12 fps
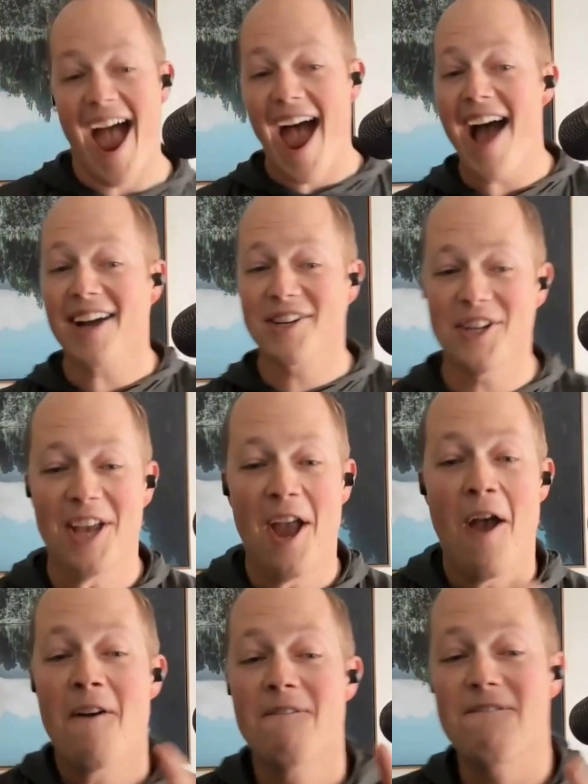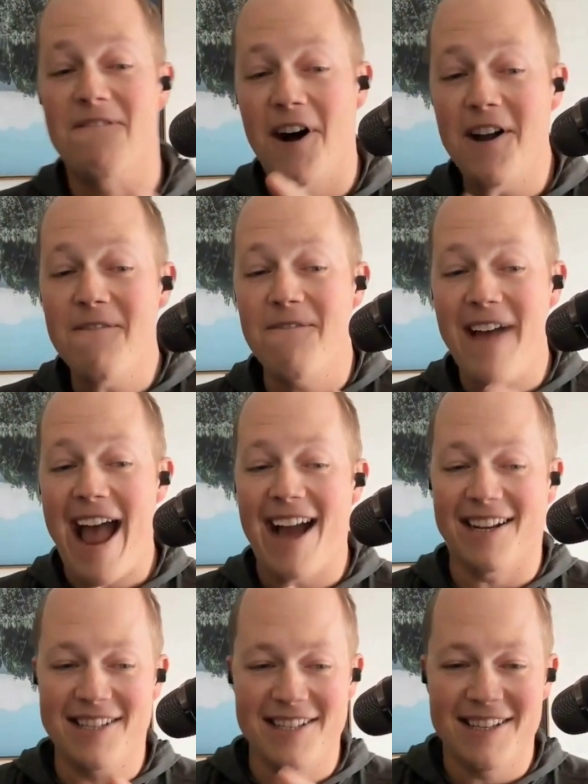Actually, fun
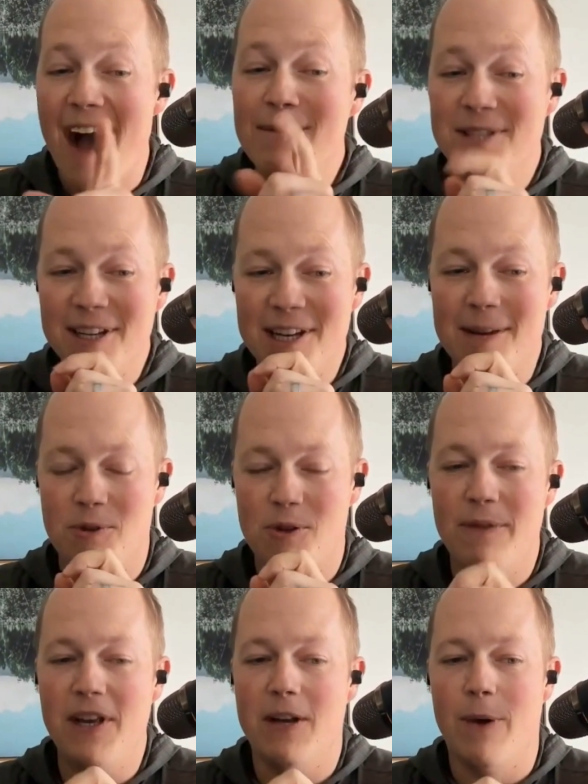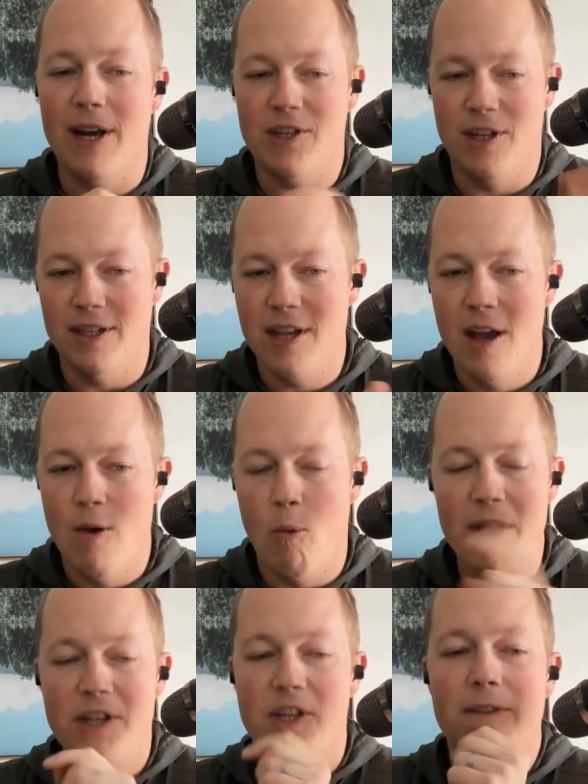facts. I was looking up trivia questions.
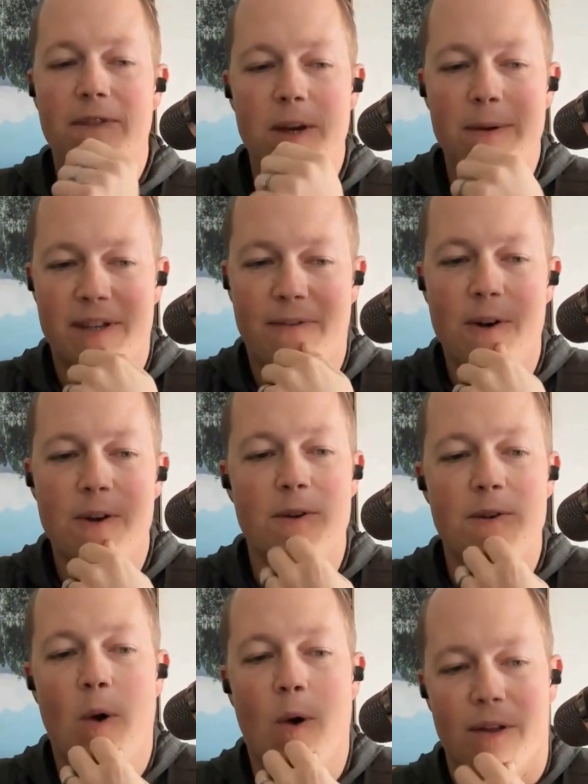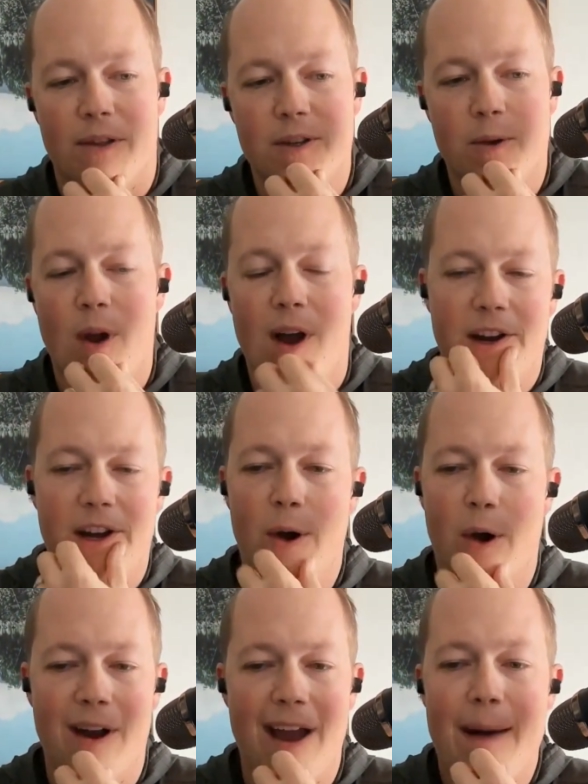Which of you is further north, Toronto
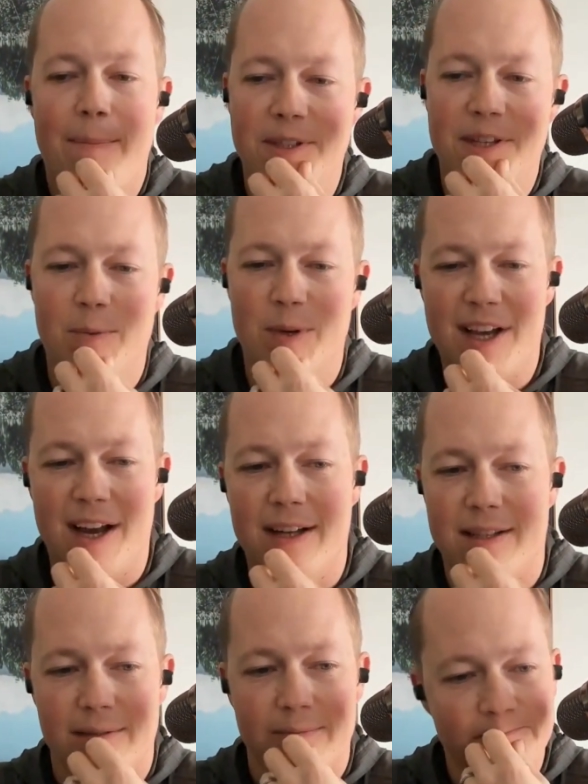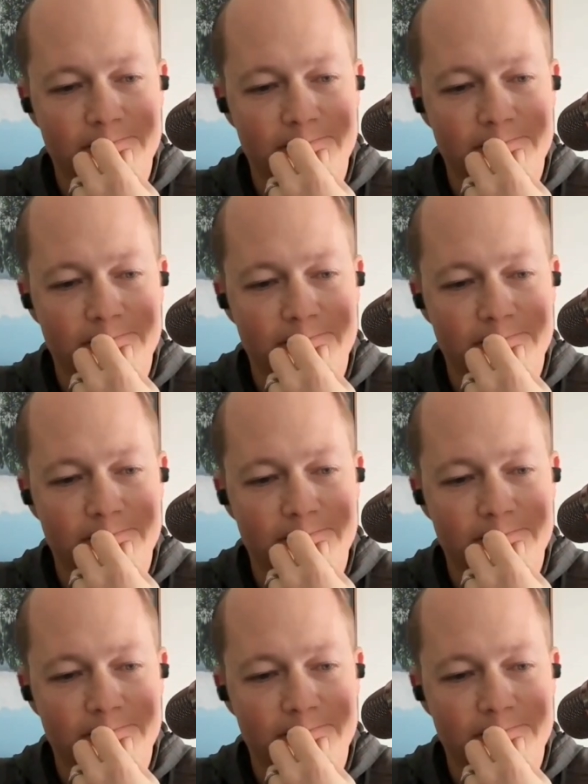or Appleton, Wisconsin?